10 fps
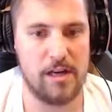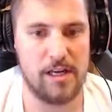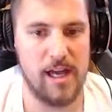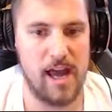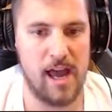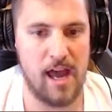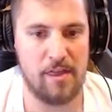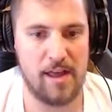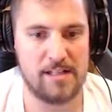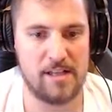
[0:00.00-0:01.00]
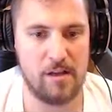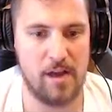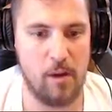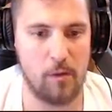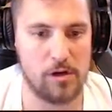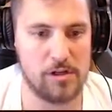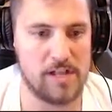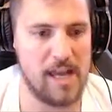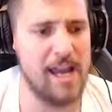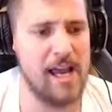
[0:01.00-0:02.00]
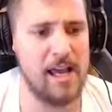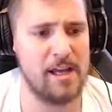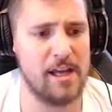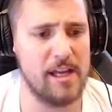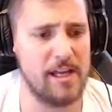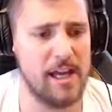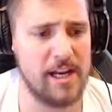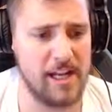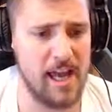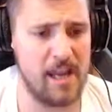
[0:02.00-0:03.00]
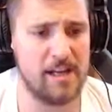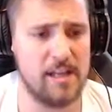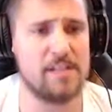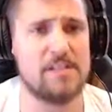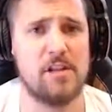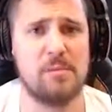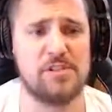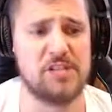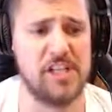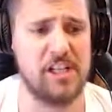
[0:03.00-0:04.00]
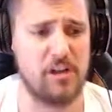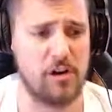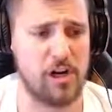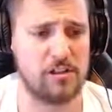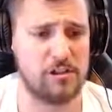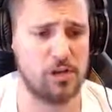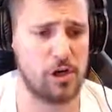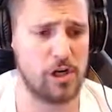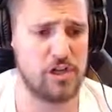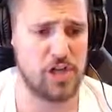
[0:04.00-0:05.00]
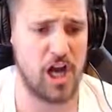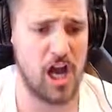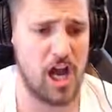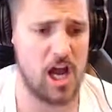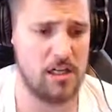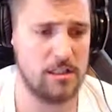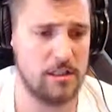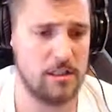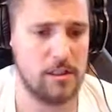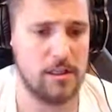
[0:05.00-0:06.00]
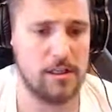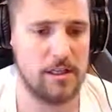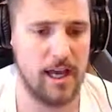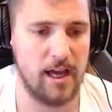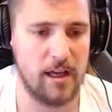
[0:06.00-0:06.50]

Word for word: Yeah, that's how that works. And yet again, some secret treasure! Yeah.